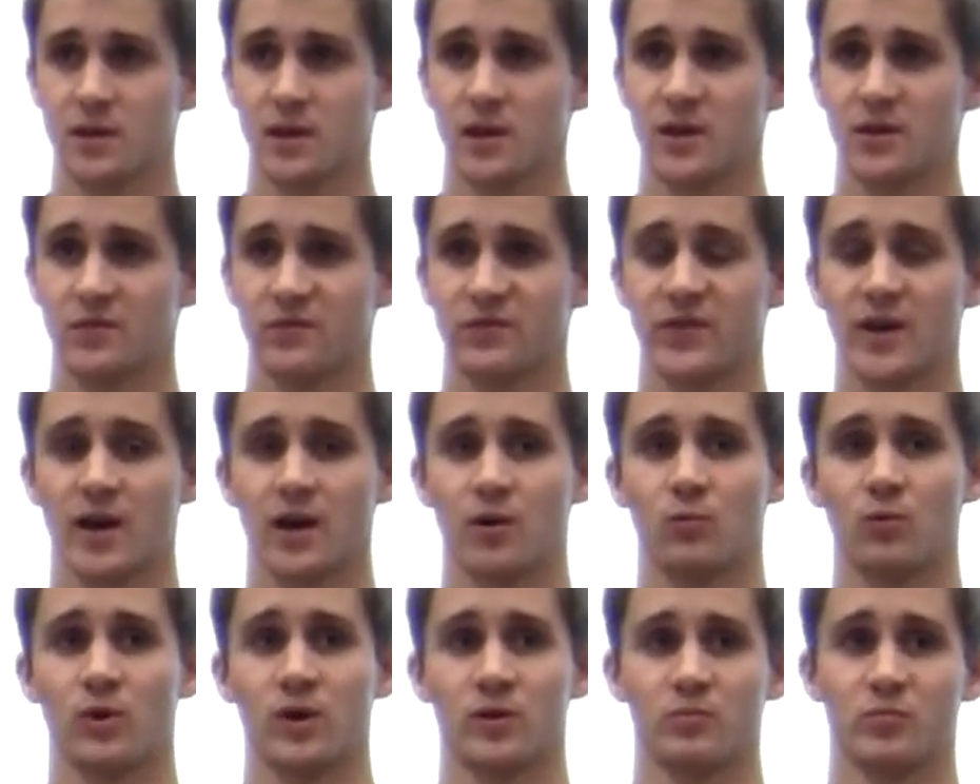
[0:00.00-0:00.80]
if
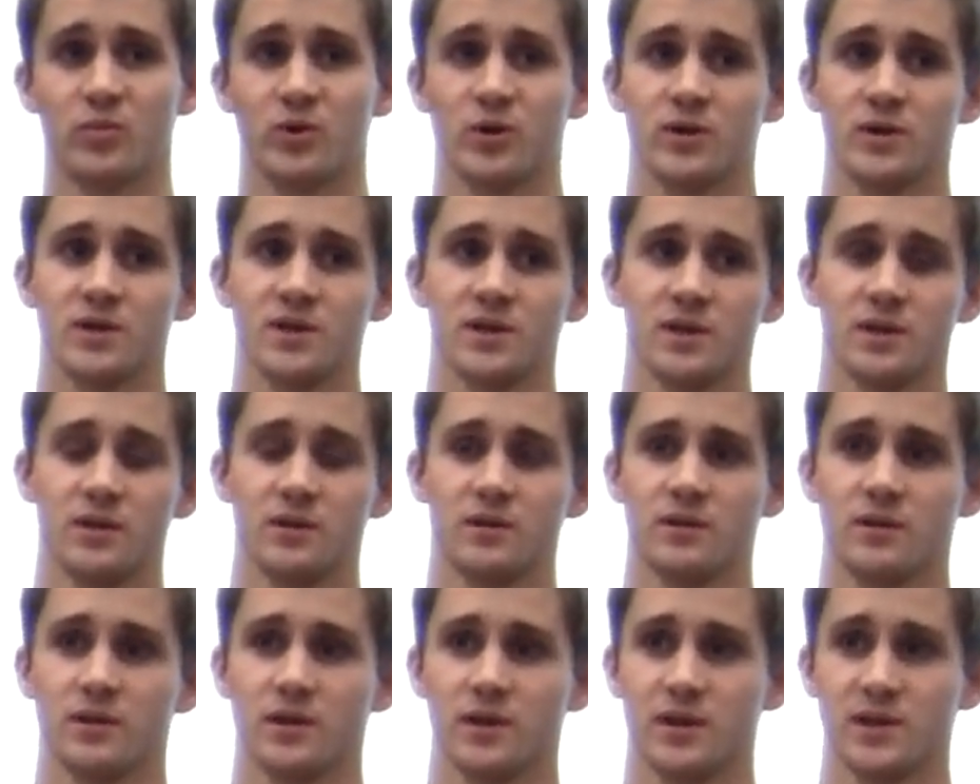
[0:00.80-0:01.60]
that one
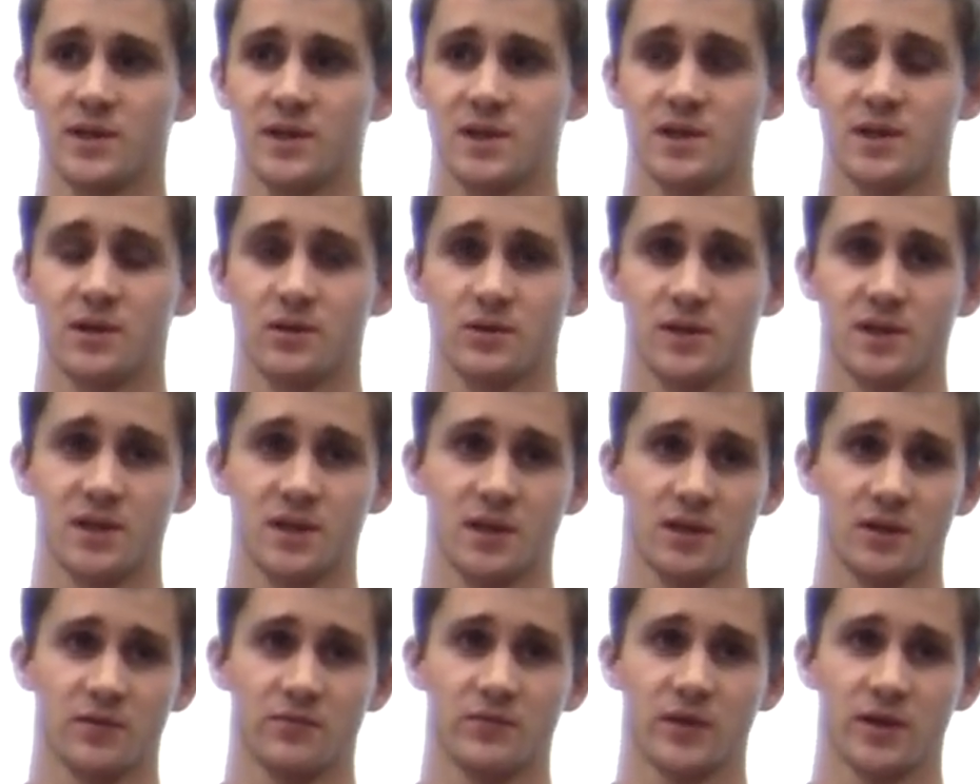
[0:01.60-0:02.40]
person is their
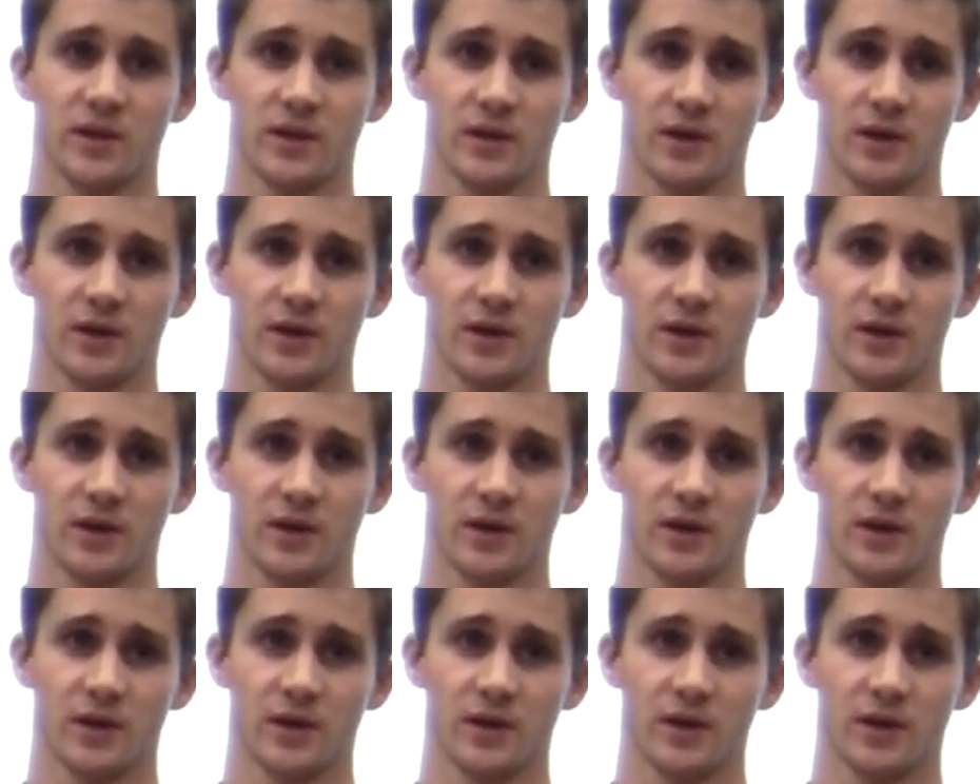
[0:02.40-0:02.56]
significant